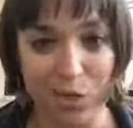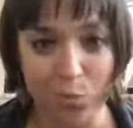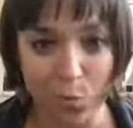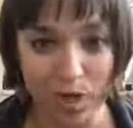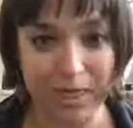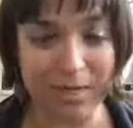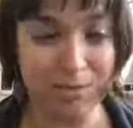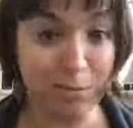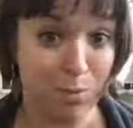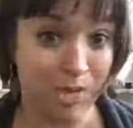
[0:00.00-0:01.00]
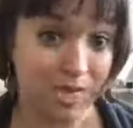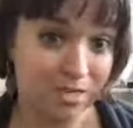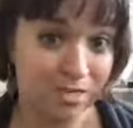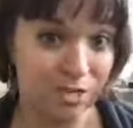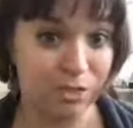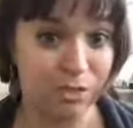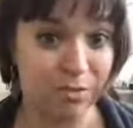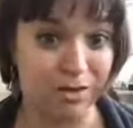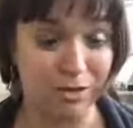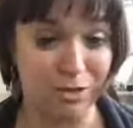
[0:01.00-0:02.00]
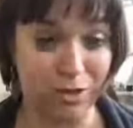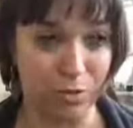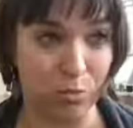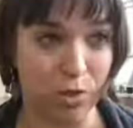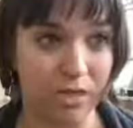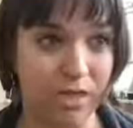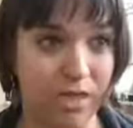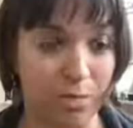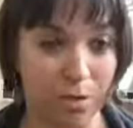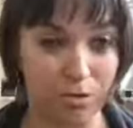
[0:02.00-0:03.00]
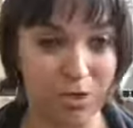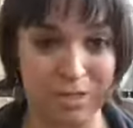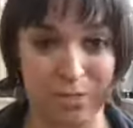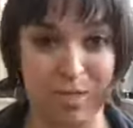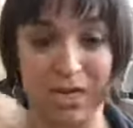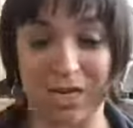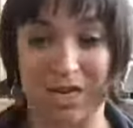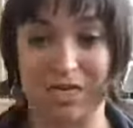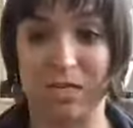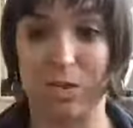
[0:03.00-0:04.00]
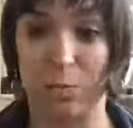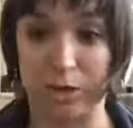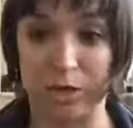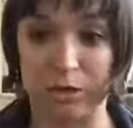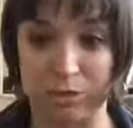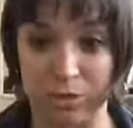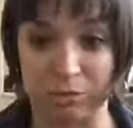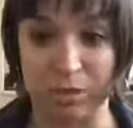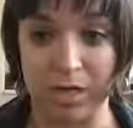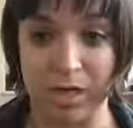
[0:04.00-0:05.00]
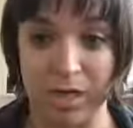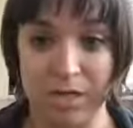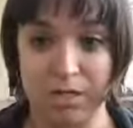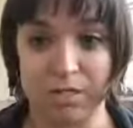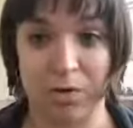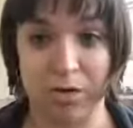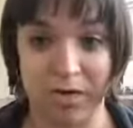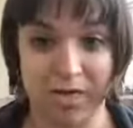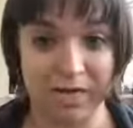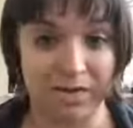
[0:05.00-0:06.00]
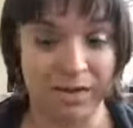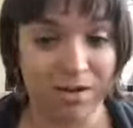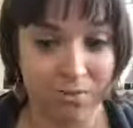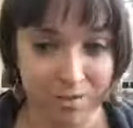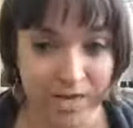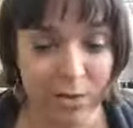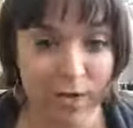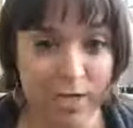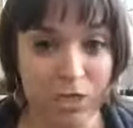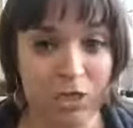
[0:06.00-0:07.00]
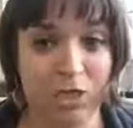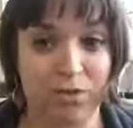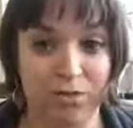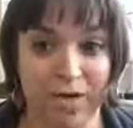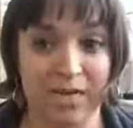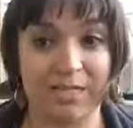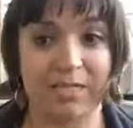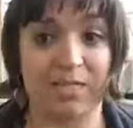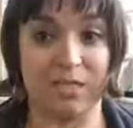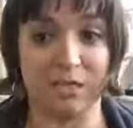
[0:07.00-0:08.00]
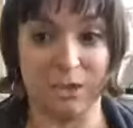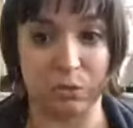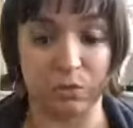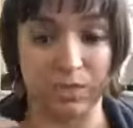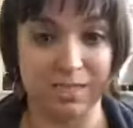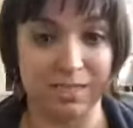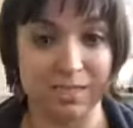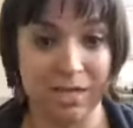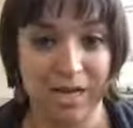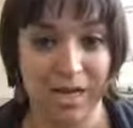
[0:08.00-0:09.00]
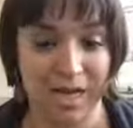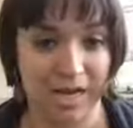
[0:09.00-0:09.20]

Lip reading: And you want them to be making decisions about you. You want the emotions to be connected to what you do. So again, find a way to turn your facts into stories.